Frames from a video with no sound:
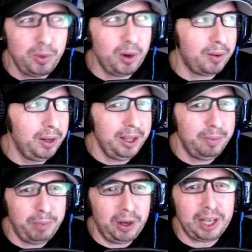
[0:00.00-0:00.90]
are really
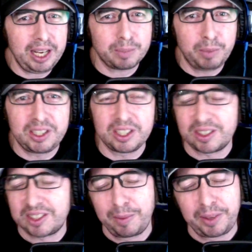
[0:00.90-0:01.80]
punk ass bitches or
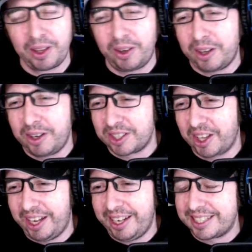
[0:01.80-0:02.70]
something along those
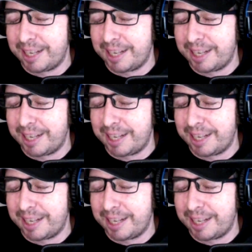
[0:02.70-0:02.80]
lines.